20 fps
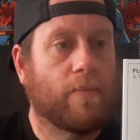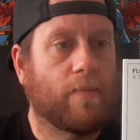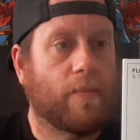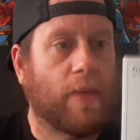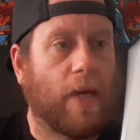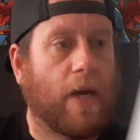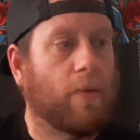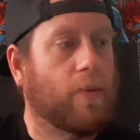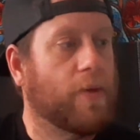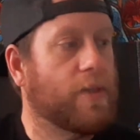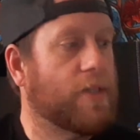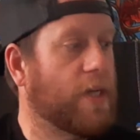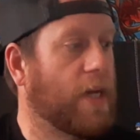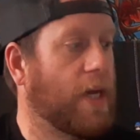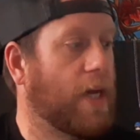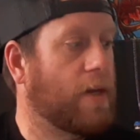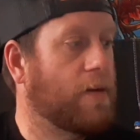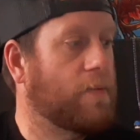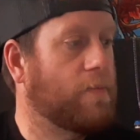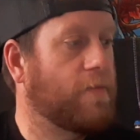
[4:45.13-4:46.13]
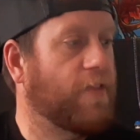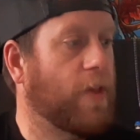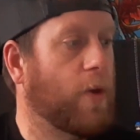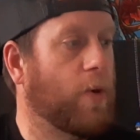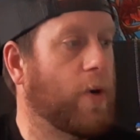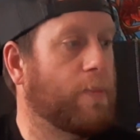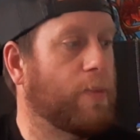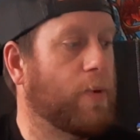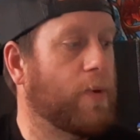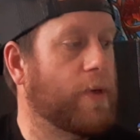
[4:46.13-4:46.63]
Once again,
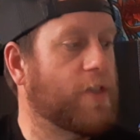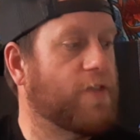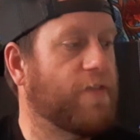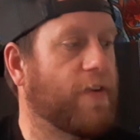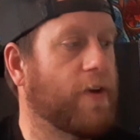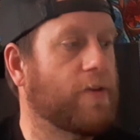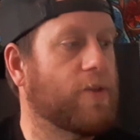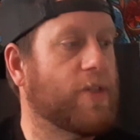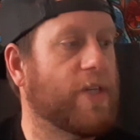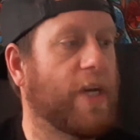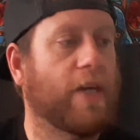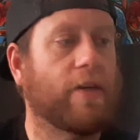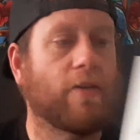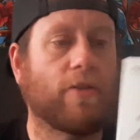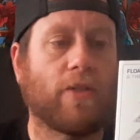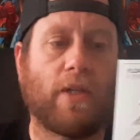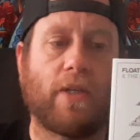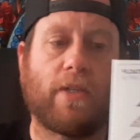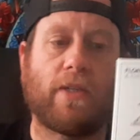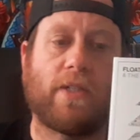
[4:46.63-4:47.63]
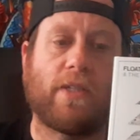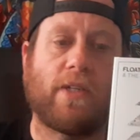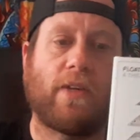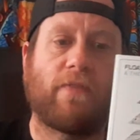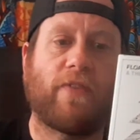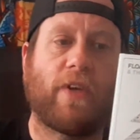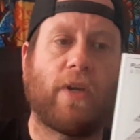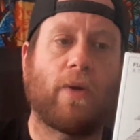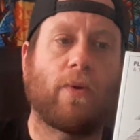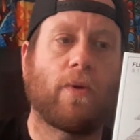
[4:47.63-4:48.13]
Floating Points, Pharoah Sanders, London
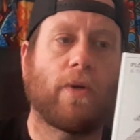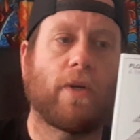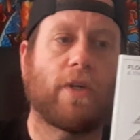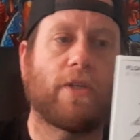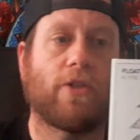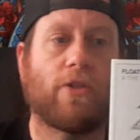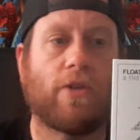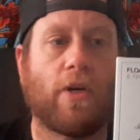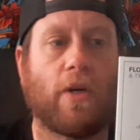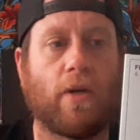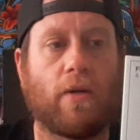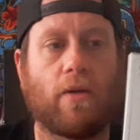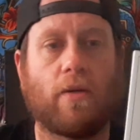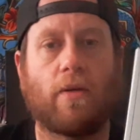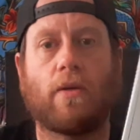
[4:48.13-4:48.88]
Symphony Orchestra.